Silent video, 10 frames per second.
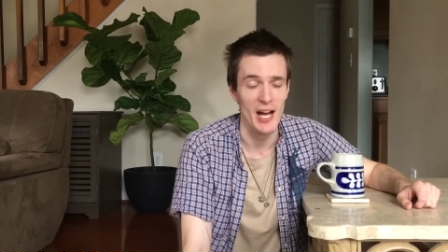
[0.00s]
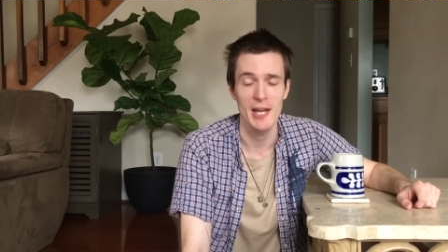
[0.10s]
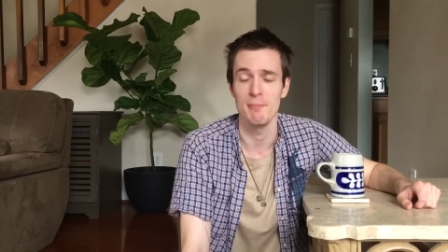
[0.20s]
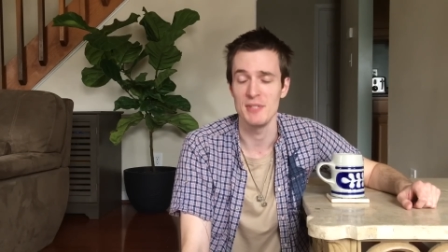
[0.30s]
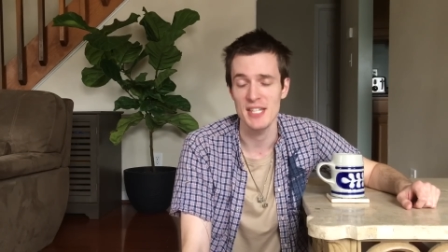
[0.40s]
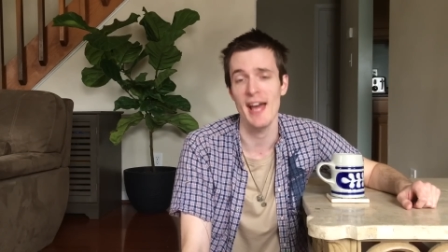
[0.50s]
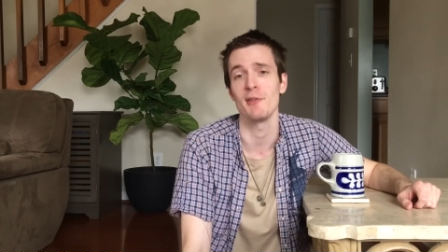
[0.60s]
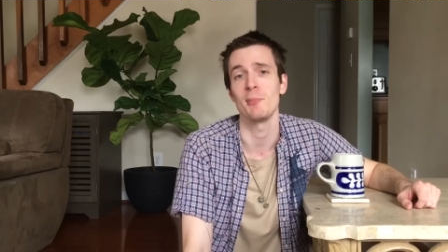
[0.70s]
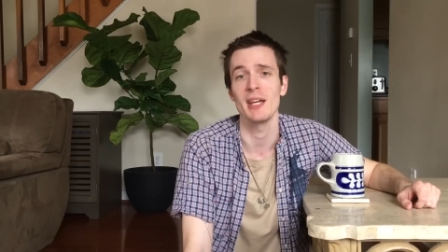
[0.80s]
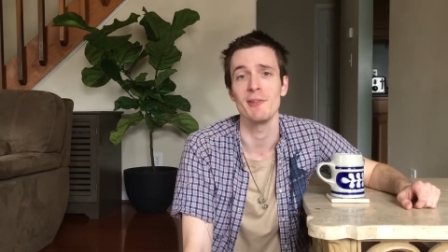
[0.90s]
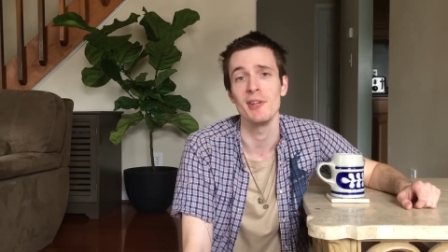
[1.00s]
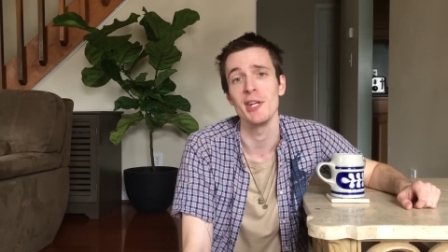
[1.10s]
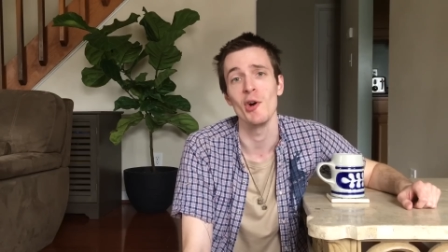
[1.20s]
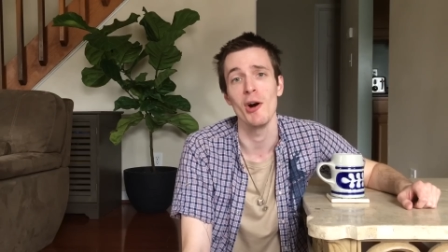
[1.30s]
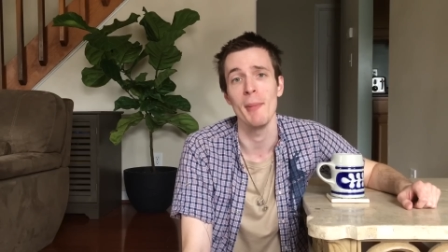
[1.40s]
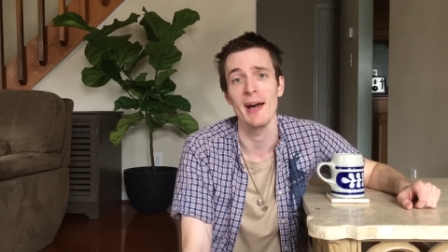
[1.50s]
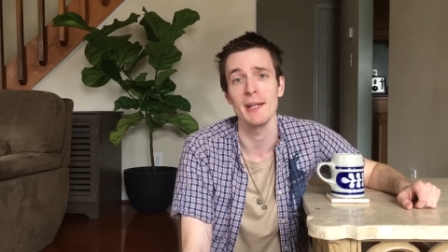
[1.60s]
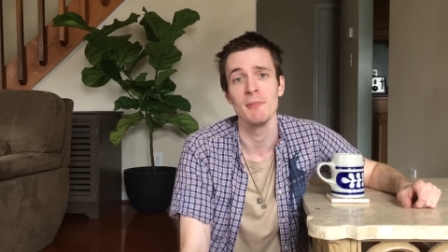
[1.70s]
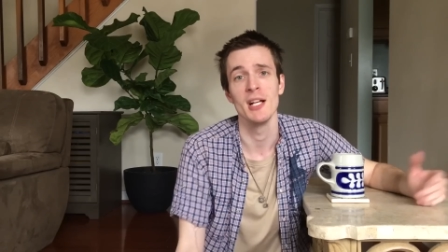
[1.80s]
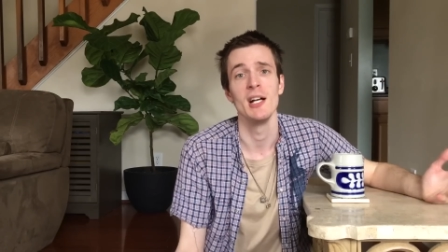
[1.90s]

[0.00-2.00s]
I am down to make a video about it.